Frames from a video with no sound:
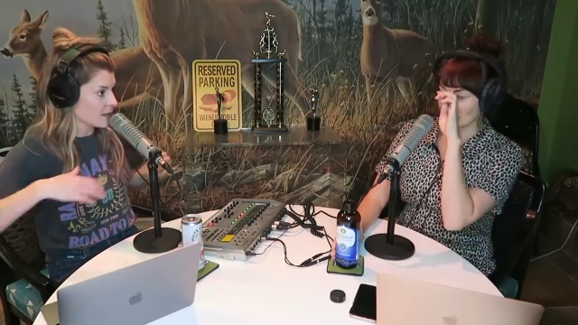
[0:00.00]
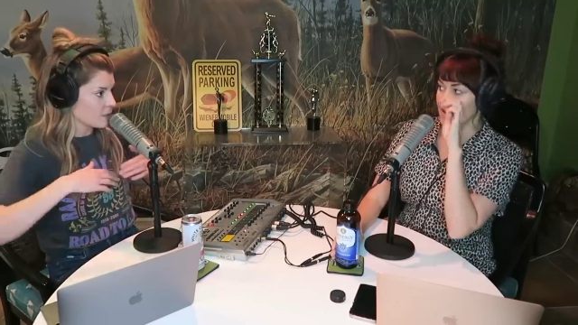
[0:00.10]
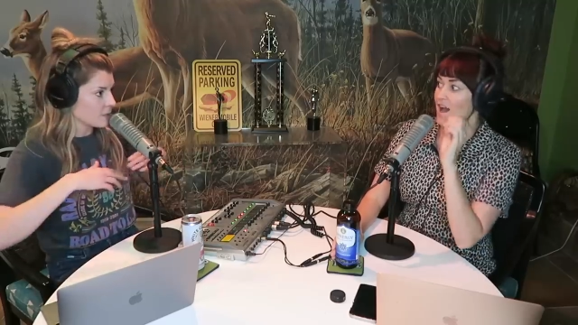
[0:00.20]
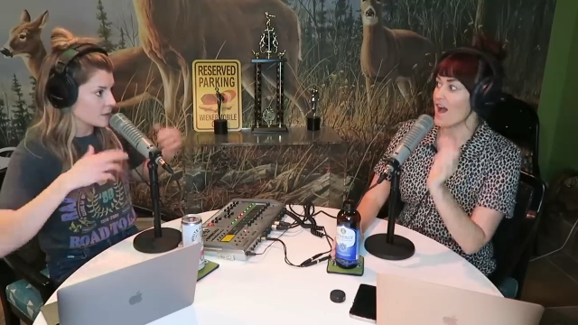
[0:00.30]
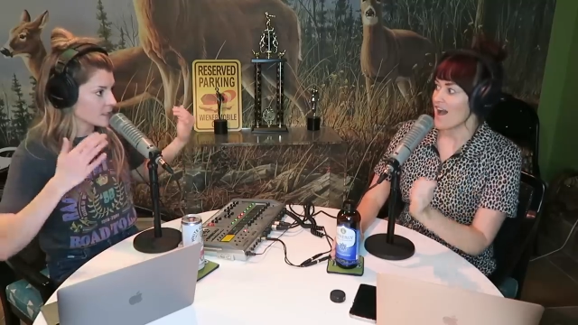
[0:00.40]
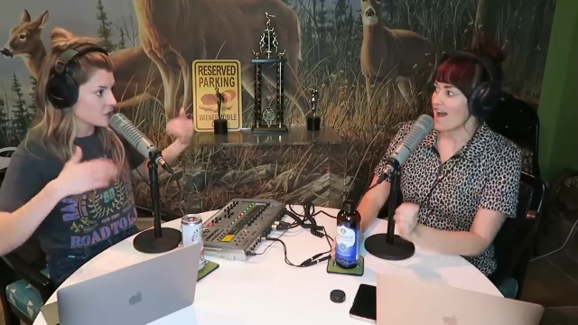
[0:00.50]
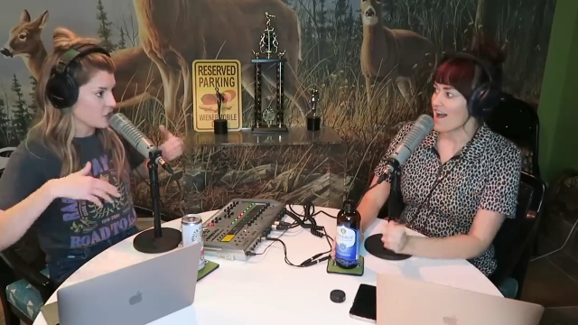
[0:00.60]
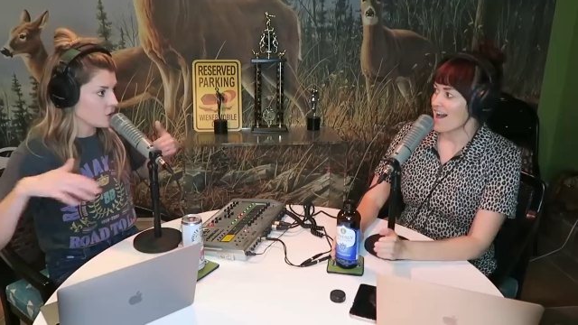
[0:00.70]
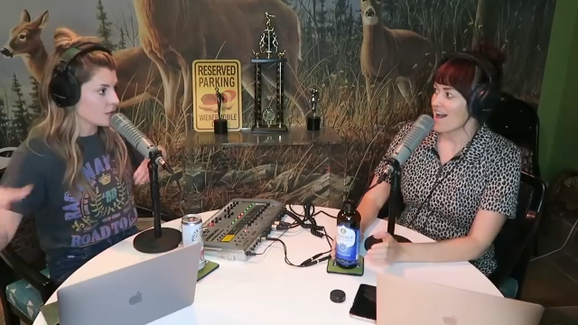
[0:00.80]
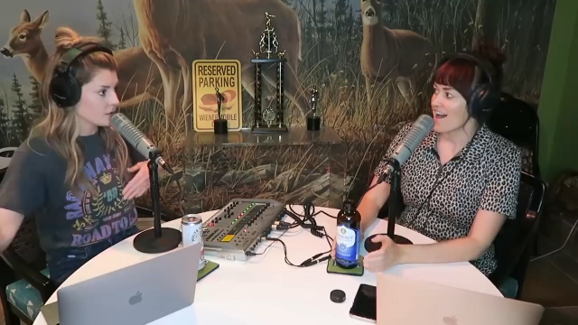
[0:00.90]
Speaker 1: Like we were
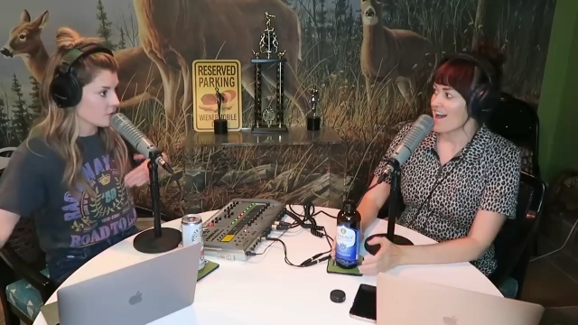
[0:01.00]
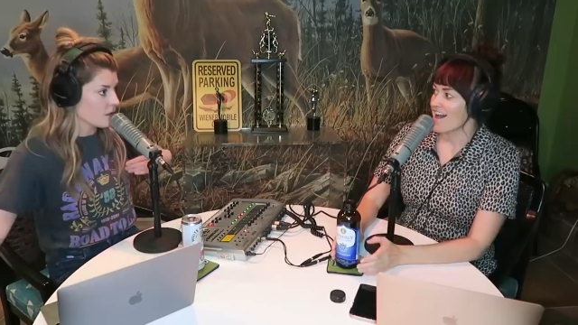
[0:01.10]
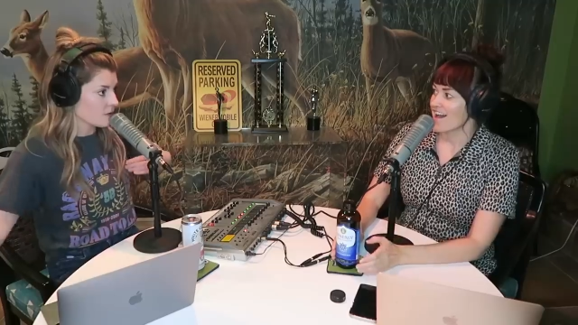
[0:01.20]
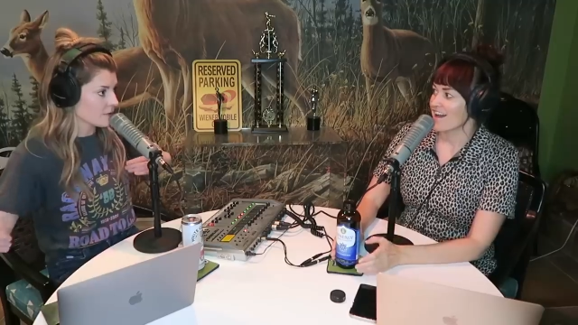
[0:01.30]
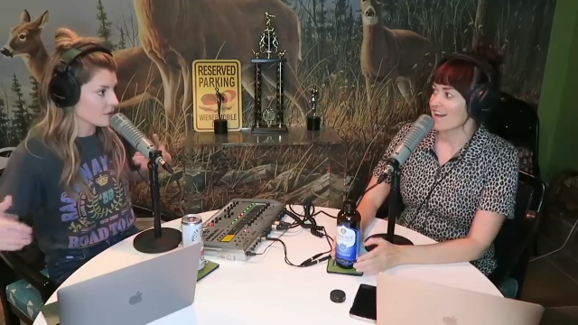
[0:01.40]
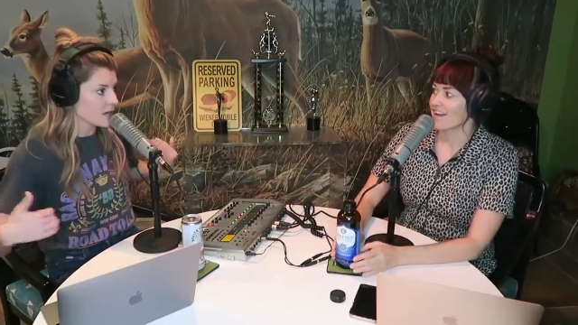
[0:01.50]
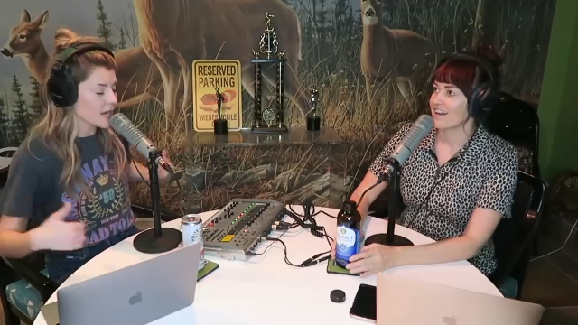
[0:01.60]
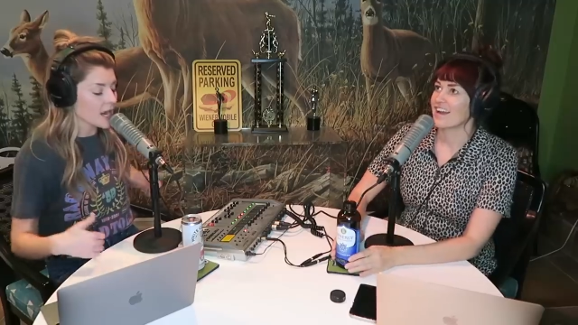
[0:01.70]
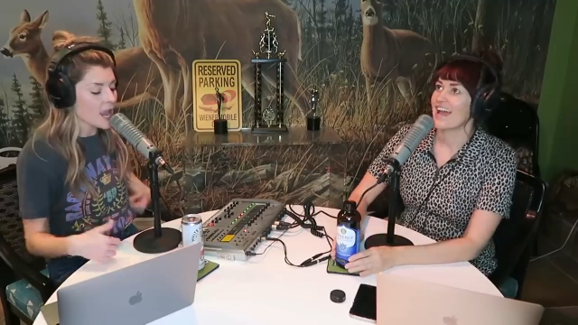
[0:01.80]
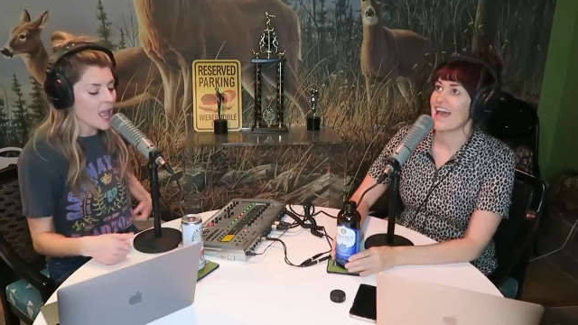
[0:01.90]
two in a row of three.